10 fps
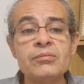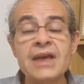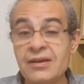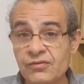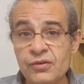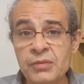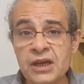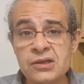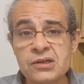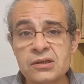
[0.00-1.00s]

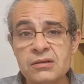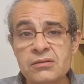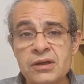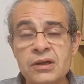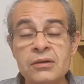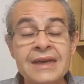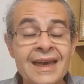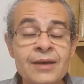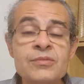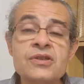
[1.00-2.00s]
information,
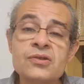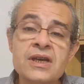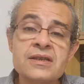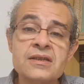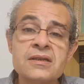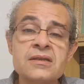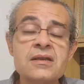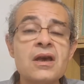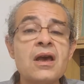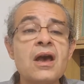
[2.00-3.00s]
names,
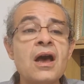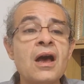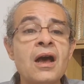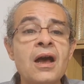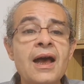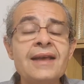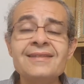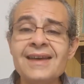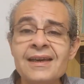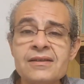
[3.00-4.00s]
addresses, and
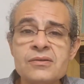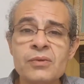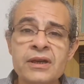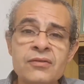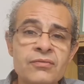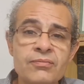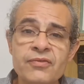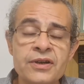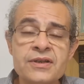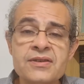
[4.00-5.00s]
dates when
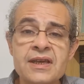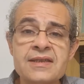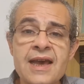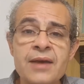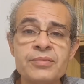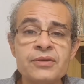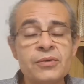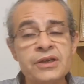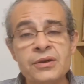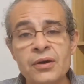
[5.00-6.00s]
various things happened,
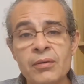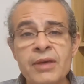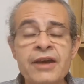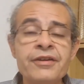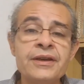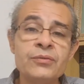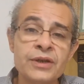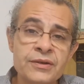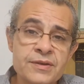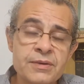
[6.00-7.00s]
when you got married,
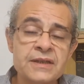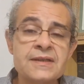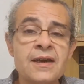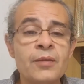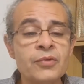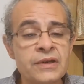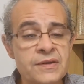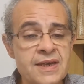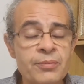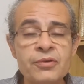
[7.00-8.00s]
when you split up, when you
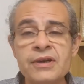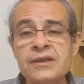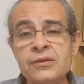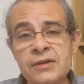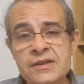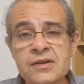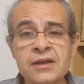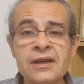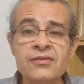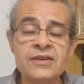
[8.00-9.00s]
separated, when you
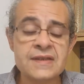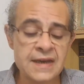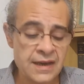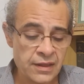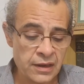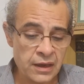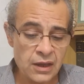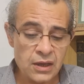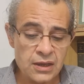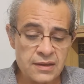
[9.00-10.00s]
started living together,
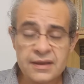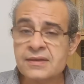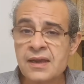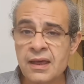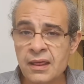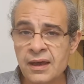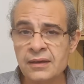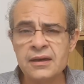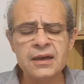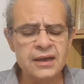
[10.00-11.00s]
things like
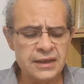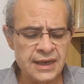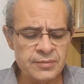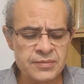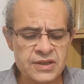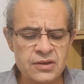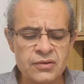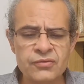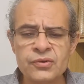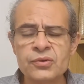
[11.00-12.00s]
that. Names
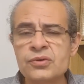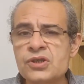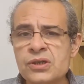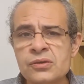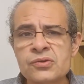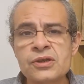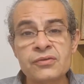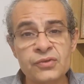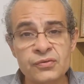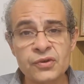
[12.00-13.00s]
of your children,
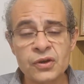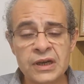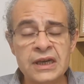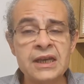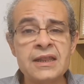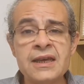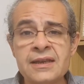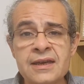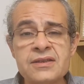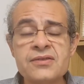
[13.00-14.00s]
if you've got any, their
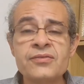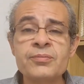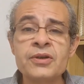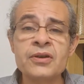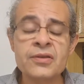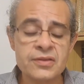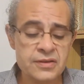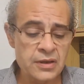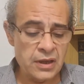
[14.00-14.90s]
dates of birth.